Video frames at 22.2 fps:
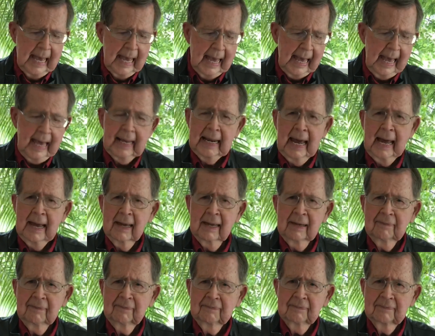And
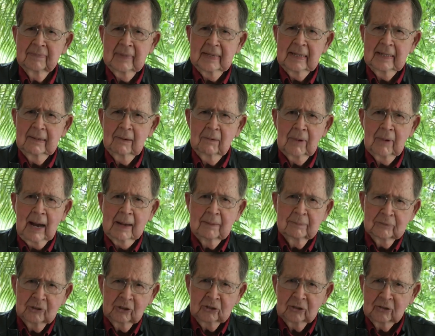
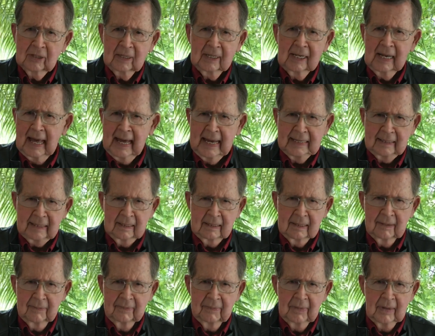I'm just
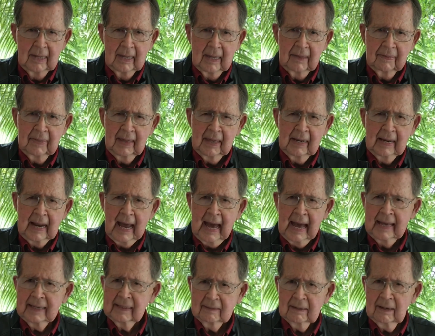delighted that
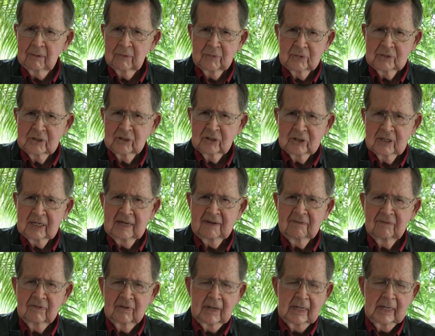I
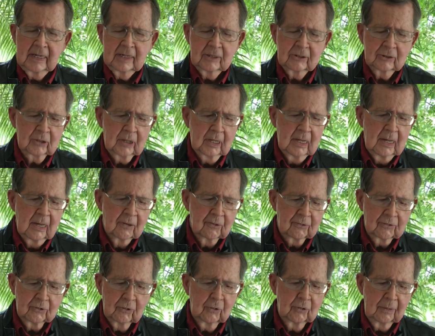received these
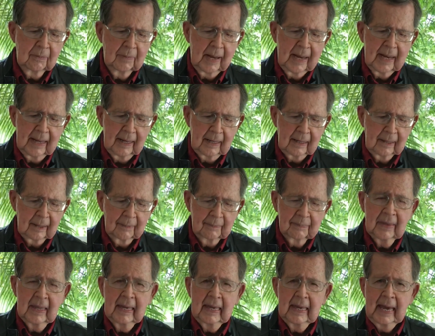through the mail.
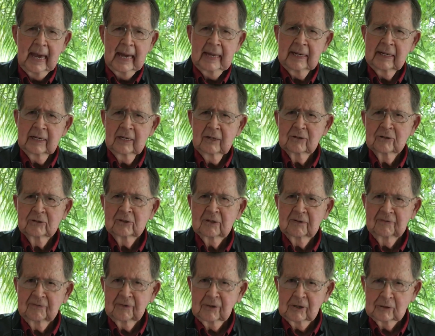And here is
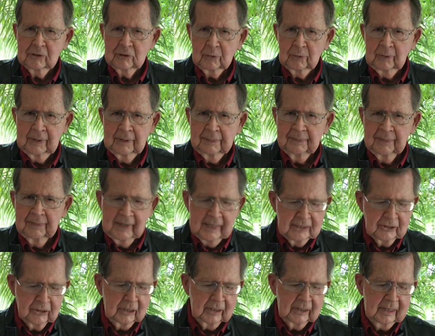the first one.
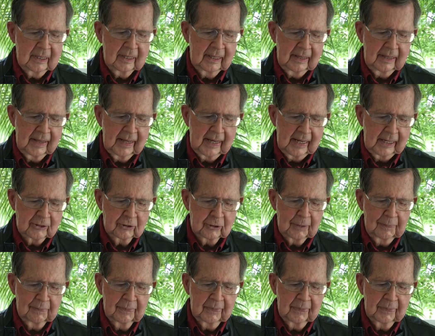Listen to this.